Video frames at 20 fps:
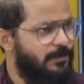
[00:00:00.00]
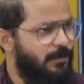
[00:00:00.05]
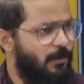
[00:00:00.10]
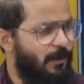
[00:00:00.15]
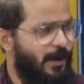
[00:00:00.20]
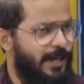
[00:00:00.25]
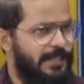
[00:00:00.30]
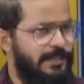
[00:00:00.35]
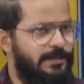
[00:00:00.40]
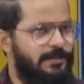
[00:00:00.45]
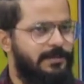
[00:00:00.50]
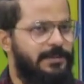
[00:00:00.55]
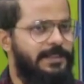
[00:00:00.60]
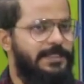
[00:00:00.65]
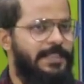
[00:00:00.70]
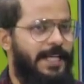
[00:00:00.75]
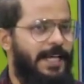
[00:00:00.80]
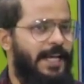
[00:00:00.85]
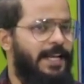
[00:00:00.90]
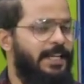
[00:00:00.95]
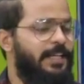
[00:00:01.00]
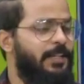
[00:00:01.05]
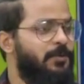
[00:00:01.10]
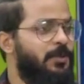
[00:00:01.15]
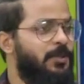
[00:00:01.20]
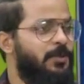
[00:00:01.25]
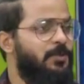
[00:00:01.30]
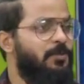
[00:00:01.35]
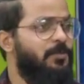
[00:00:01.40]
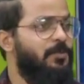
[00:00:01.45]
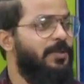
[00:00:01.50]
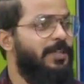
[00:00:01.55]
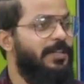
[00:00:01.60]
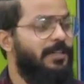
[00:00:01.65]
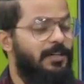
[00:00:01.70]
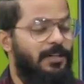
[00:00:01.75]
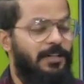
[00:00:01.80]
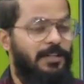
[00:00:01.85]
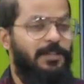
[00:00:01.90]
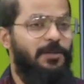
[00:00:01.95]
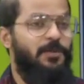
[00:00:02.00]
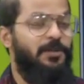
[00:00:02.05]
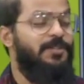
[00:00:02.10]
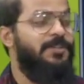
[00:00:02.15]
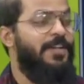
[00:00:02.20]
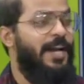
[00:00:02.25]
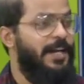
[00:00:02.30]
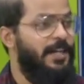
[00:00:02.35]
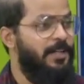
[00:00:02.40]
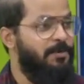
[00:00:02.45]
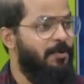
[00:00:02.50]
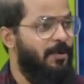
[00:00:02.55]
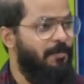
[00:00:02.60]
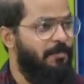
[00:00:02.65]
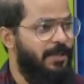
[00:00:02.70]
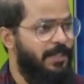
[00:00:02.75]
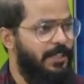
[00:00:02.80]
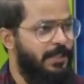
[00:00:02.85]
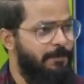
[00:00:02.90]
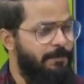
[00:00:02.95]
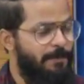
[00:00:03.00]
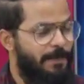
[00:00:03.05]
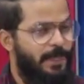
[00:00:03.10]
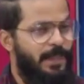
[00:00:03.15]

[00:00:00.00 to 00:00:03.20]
One. Second, you need to dry it properly.